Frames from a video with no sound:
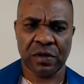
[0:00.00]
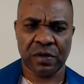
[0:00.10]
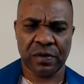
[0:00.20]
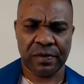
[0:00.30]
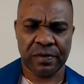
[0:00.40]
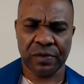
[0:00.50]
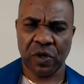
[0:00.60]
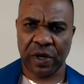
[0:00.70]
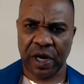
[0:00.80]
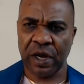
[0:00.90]

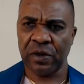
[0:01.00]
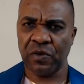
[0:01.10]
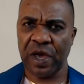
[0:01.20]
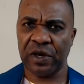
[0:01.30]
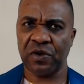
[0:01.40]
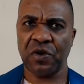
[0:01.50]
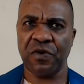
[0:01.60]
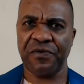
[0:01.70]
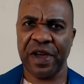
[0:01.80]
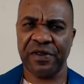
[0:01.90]
Yeah. Okay. We have to
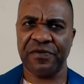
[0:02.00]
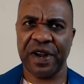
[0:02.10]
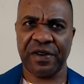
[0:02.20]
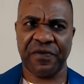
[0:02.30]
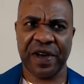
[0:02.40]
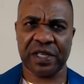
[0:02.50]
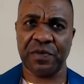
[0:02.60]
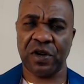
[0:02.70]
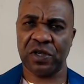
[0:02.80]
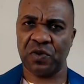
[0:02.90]
go very, very fast
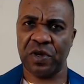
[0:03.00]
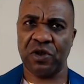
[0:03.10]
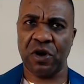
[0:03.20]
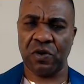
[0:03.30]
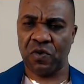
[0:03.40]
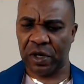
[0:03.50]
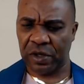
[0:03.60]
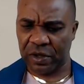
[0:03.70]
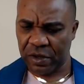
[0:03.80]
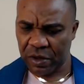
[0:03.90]
because we don't
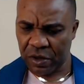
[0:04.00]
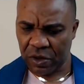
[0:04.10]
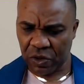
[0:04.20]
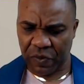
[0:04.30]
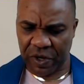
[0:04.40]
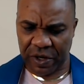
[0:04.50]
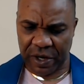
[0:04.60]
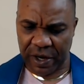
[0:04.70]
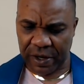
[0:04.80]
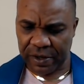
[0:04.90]
want to be
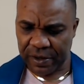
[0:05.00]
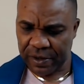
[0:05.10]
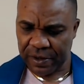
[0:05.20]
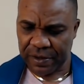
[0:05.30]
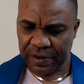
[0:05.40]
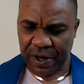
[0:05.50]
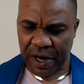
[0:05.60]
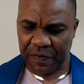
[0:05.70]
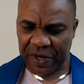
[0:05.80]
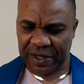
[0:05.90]
here.
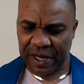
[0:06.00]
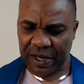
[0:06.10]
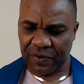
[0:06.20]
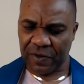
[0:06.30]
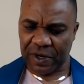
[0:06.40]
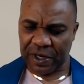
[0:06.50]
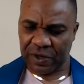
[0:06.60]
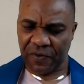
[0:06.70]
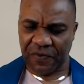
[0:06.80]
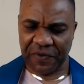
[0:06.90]
I personally will
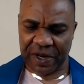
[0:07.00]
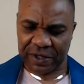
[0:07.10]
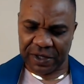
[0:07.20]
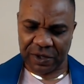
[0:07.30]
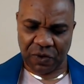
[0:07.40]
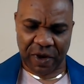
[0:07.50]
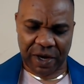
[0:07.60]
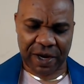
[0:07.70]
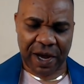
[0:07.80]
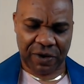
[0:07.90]
need to finish it
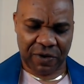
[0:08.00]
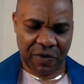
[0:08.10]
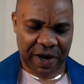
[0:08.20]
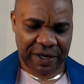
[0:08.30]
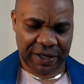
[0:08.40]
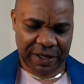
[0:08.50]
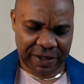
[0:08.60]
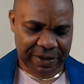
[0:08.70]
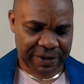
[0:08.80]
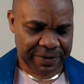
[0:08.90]
quick and go and
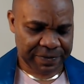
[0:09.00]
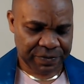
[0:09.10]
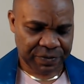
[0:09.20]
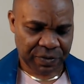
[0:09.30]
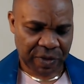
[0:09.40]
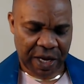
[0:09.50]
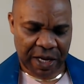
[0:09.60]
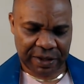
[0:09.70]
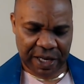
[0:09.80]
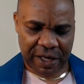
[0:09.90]
eat
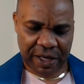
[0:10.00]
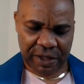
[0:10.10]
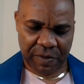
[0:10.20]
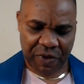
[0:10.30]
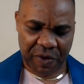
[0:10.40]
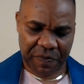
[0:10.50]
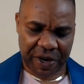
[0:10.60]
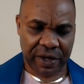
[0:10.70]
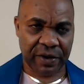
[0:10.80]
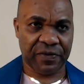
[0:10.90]
and start getting
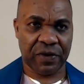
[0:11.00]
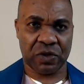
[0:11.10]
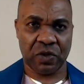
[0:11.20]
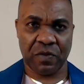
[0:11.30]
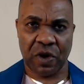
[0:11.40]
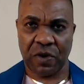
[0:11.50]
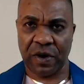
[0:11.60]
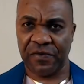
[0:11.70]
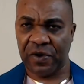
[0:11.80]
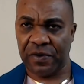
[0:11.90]
prepared for tomorrow
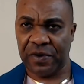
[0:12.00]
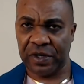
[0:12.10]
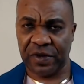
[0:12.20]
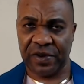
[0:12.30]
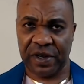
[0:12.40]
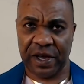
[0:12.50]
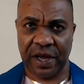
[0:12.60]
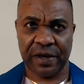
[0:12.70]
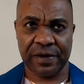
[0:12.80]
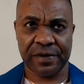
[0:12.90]
and for the rest of the day.